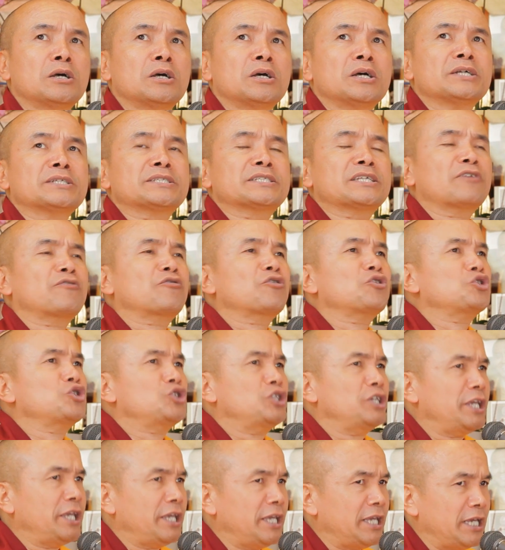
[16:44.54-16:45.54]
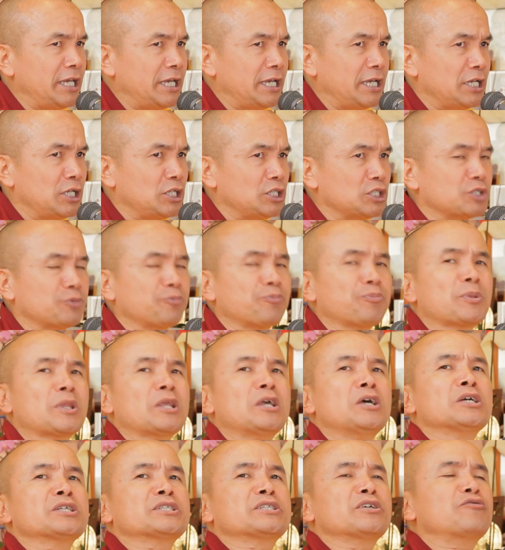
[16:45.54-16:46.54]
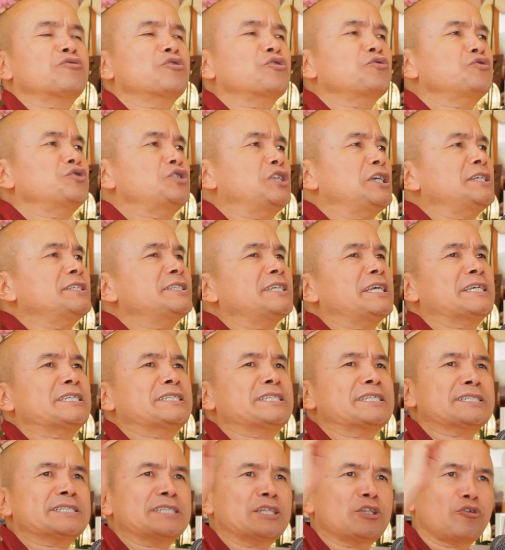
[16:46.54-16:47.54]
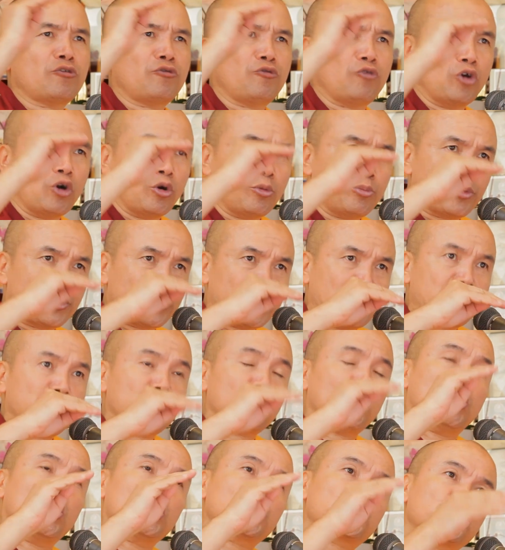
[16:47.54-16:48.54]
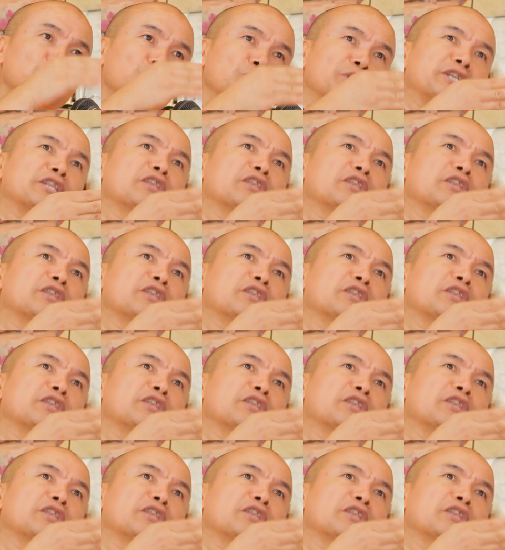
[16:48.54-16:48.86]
Suffering change. Suffering change exists in the form realm, also in